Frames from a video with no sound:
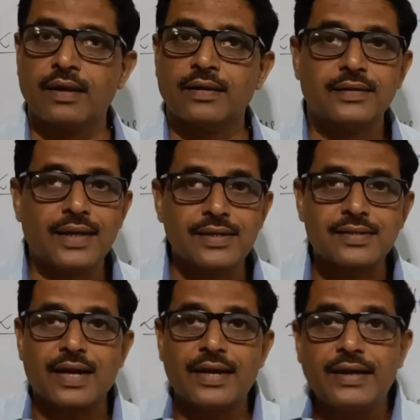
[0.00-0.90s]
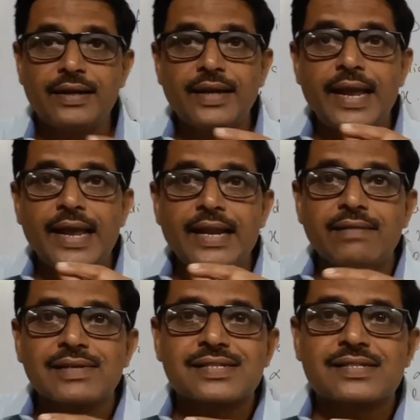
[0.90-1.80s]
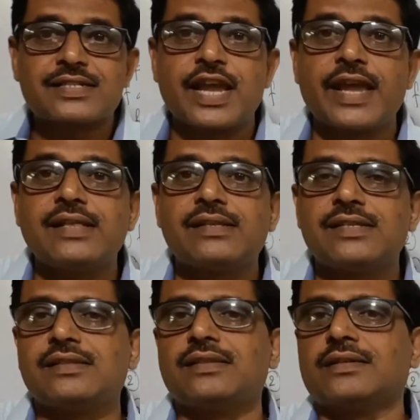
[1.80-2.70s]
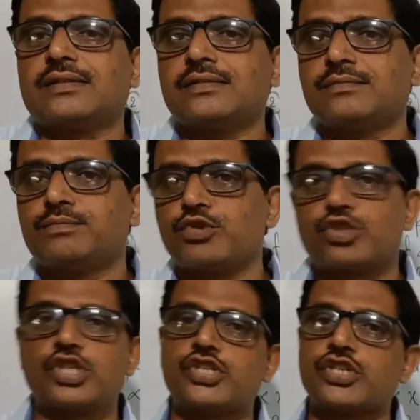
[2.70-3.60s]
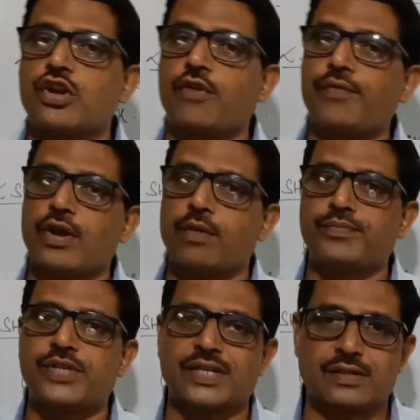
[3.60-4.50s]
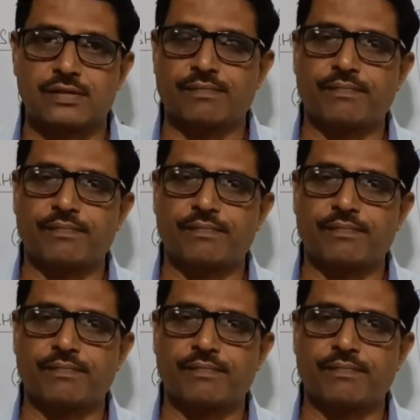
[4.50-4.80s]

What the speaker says: There is continuous change in the position of an object.